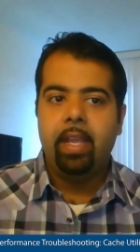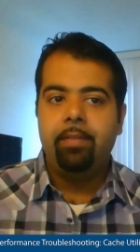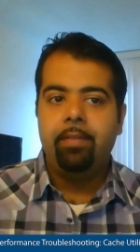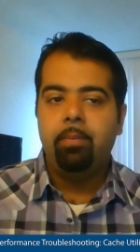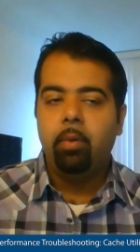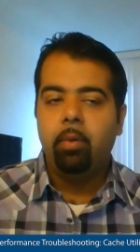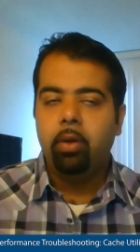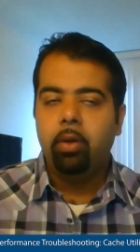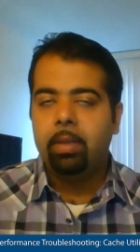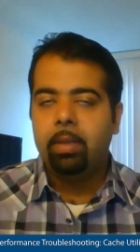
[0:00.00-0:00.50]
they
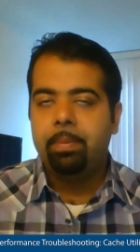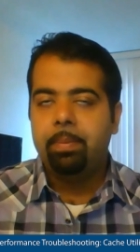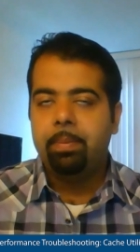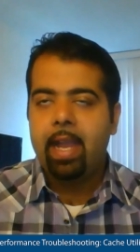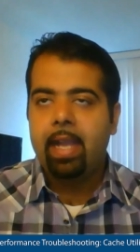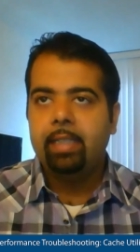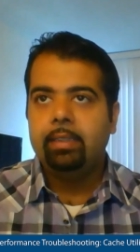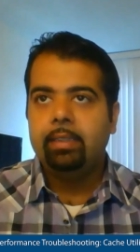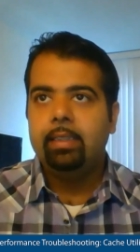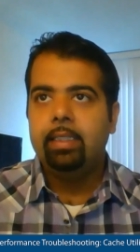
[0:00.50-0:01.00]
have more
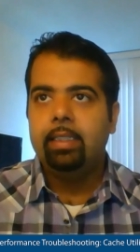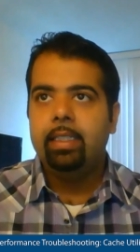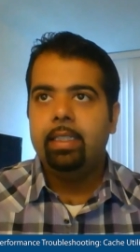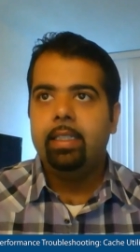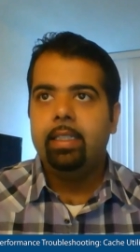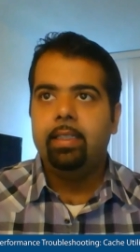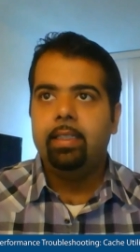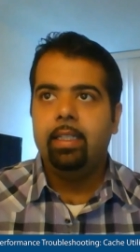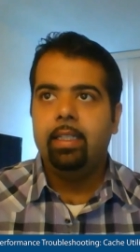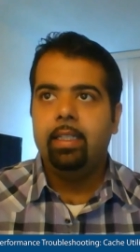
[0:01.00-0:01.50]

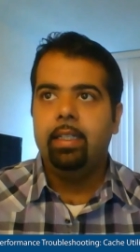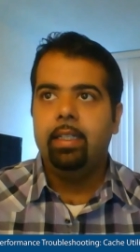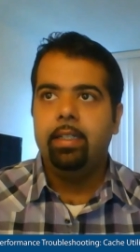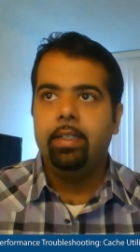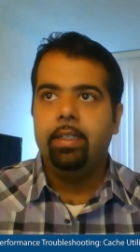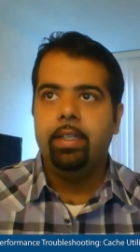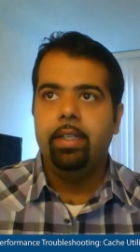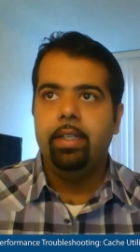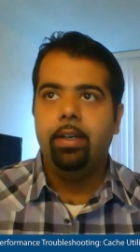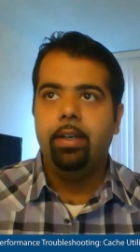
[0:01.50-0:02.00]
capacity
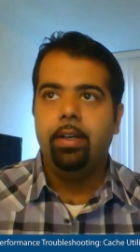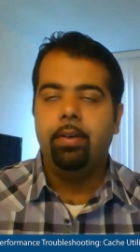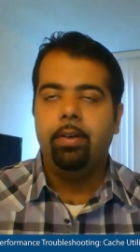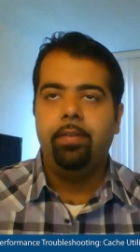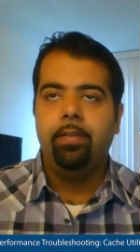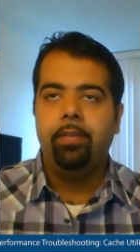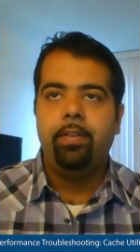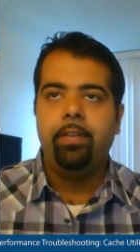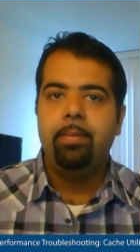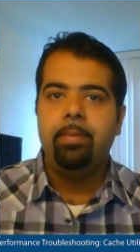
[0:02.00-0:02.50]
than,
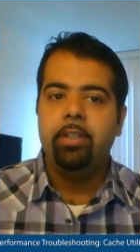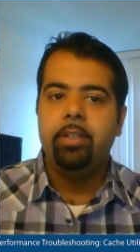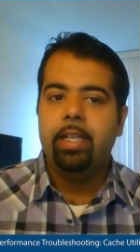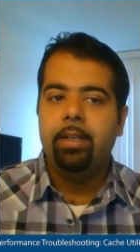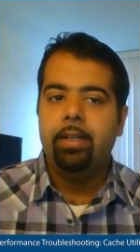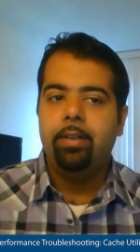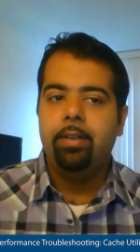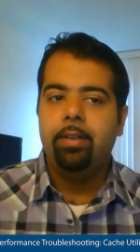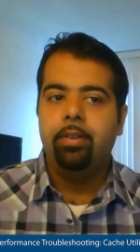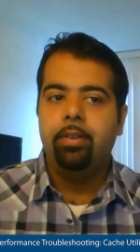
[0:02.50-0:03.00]
a Fibre
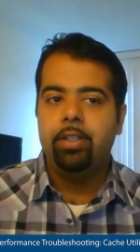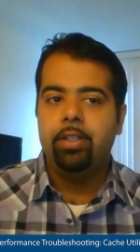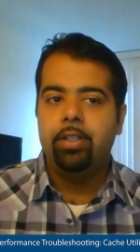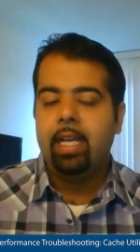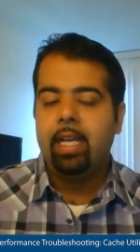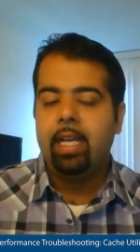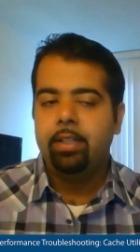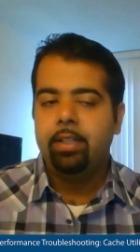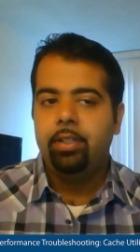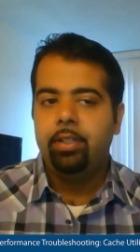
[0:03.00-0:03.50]
Channel or
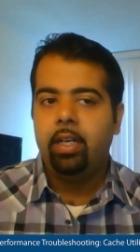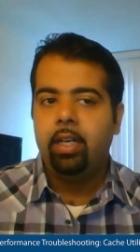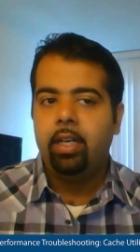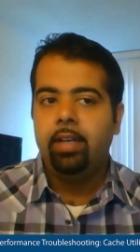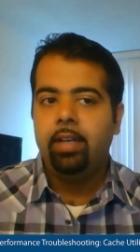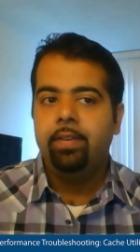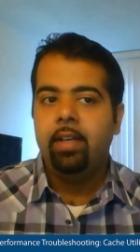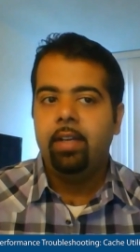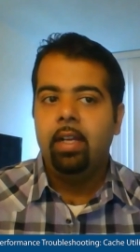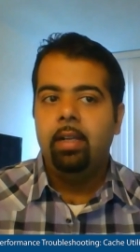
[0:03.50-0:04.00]
SAS
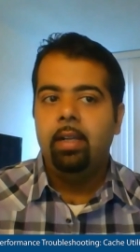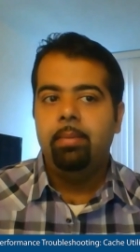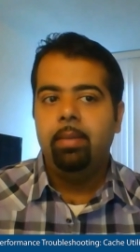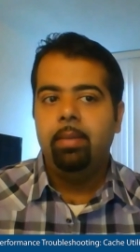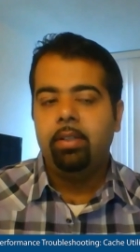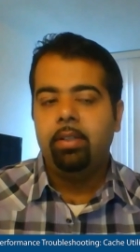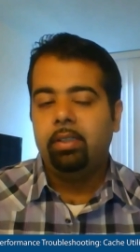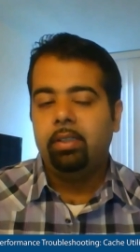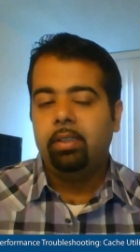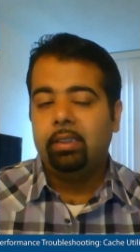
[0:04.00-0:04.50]
drive,
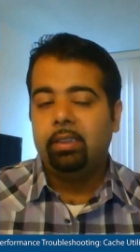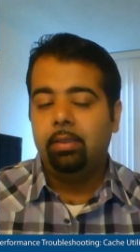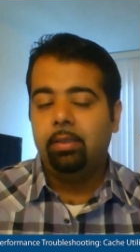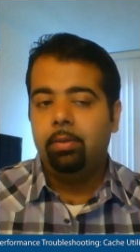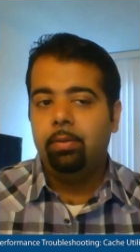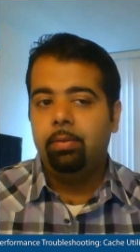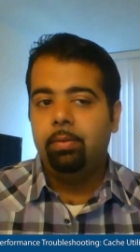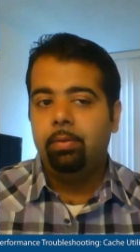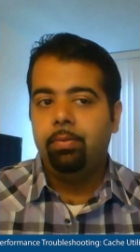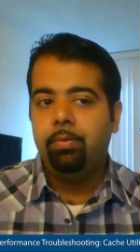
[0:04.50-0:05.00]
but they're
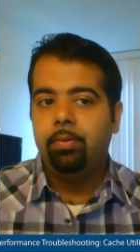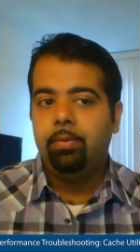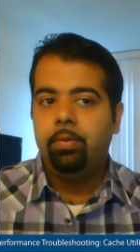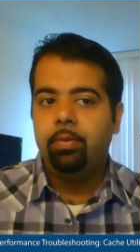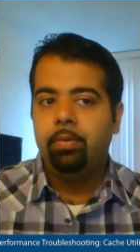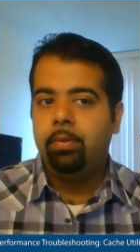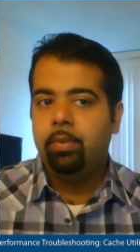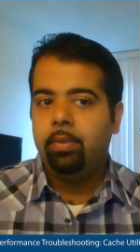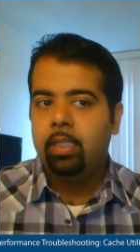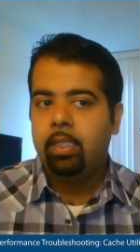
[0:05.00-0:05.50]
also
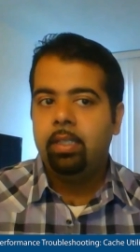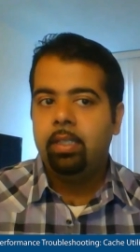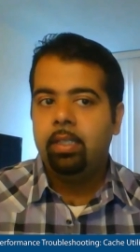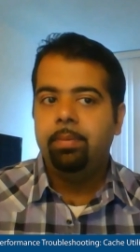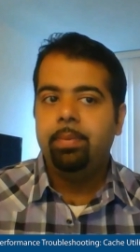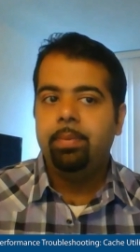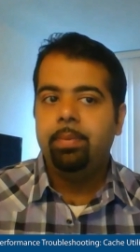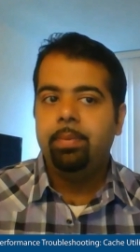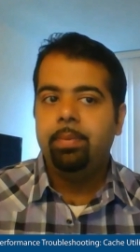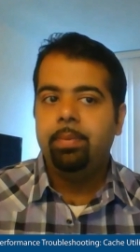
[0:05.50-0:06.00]

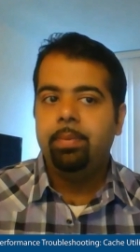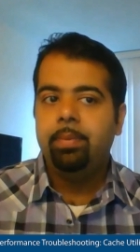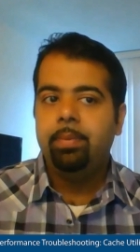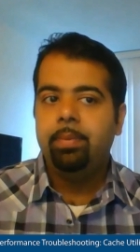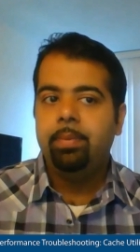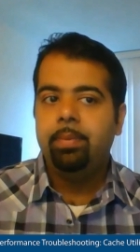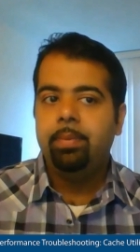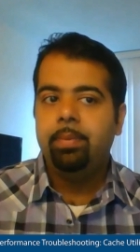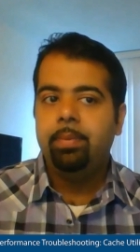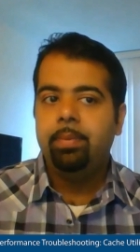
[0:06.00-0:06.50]
typically
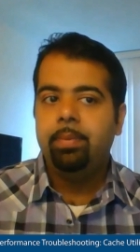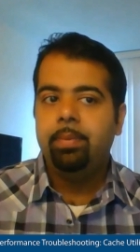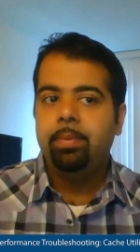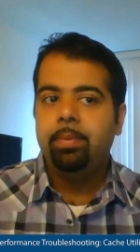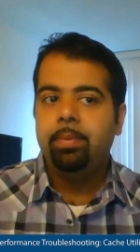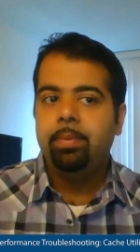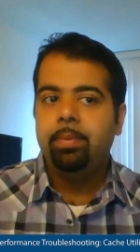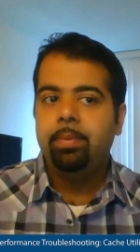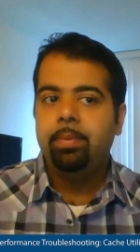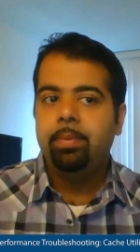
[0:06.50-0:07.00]

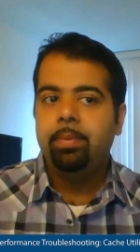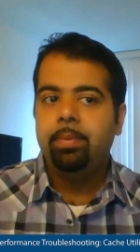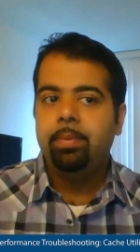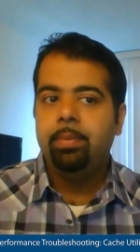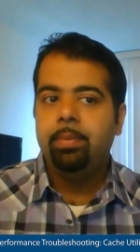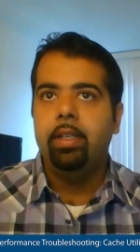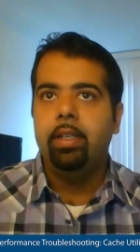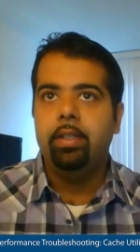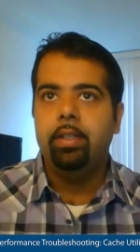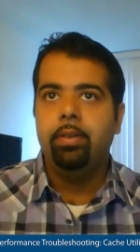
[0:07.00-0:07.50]
lower
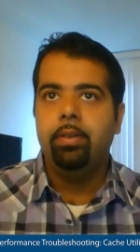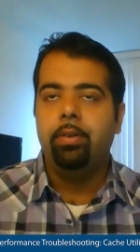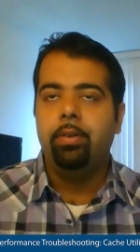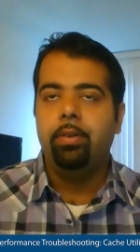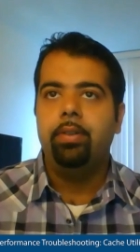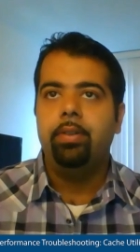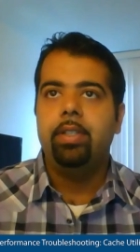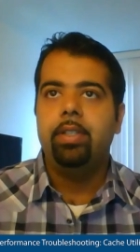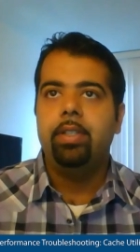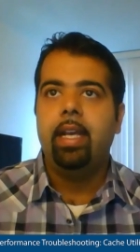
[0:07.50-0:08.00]
than
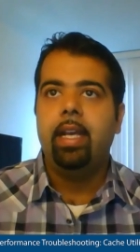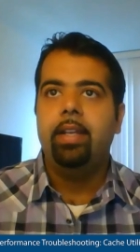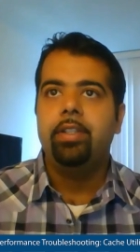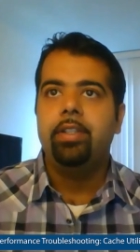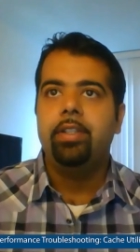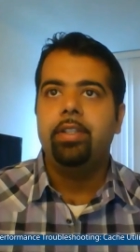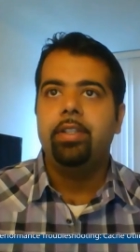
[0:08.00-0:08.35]
your SAS